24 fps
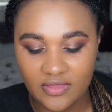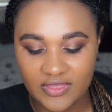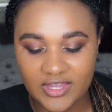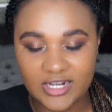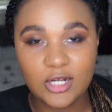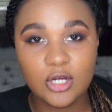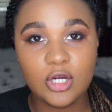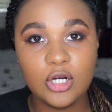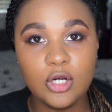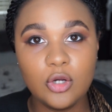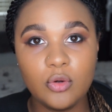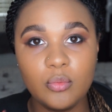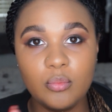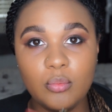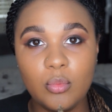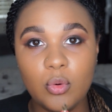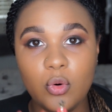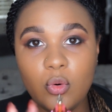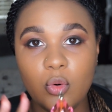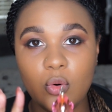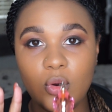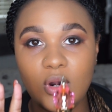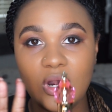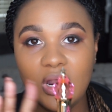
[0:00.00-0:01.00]
They look a lot
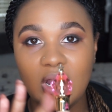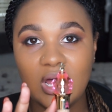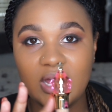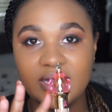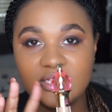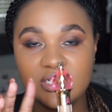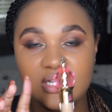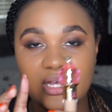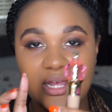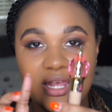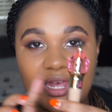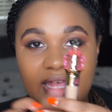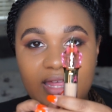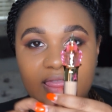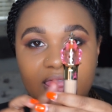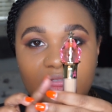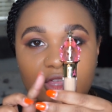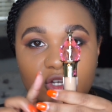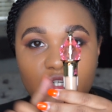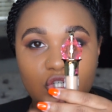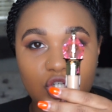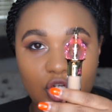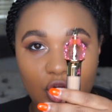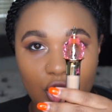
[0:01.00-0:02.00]
more lighter in
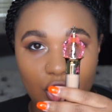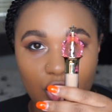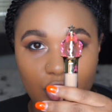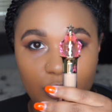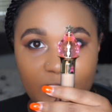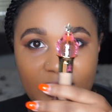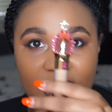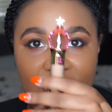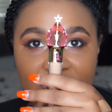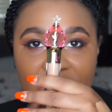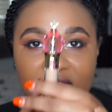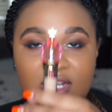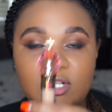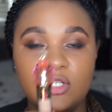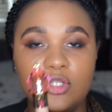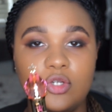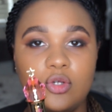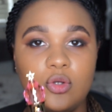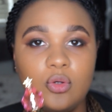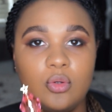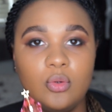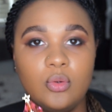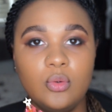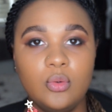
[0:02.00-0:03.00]
the tube than they
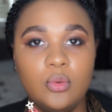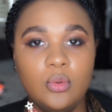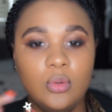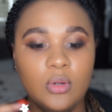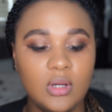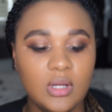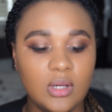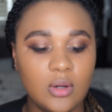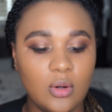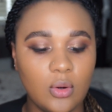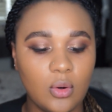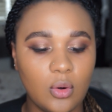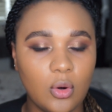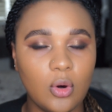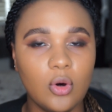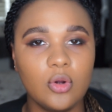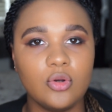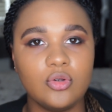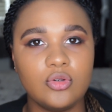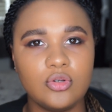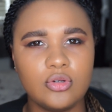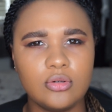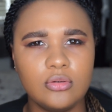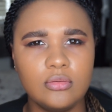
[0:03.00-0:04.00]
do
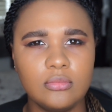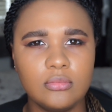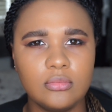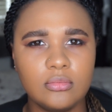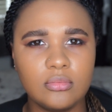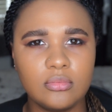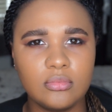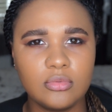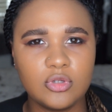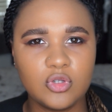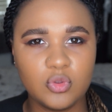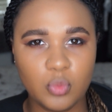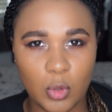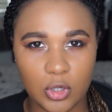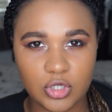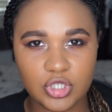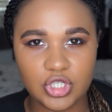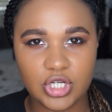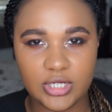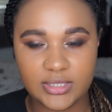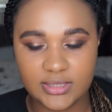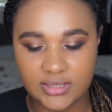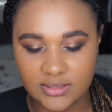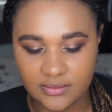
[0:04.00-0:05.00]
on
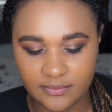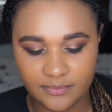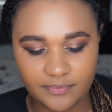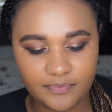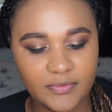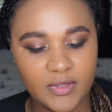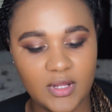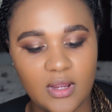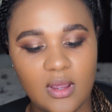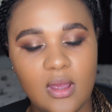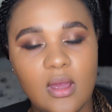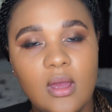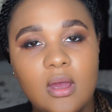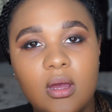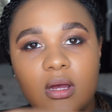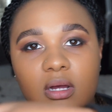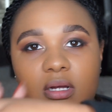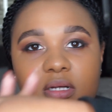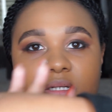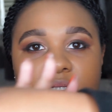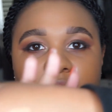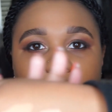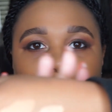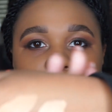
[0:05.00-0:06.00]
swatches.
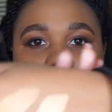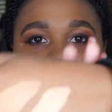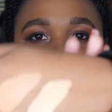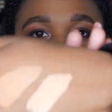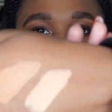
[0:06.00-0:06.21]
So